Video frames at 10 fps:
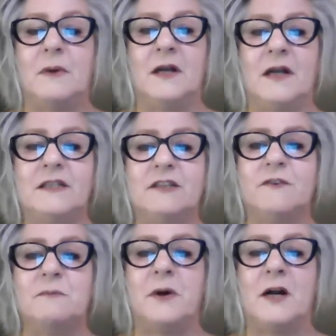a
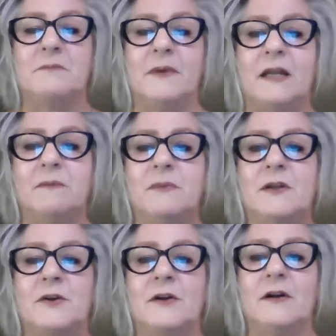different part of my
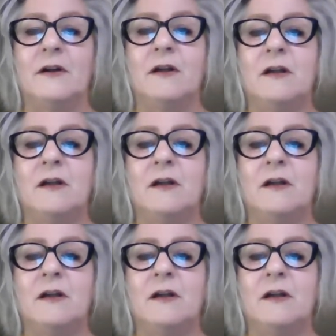computer.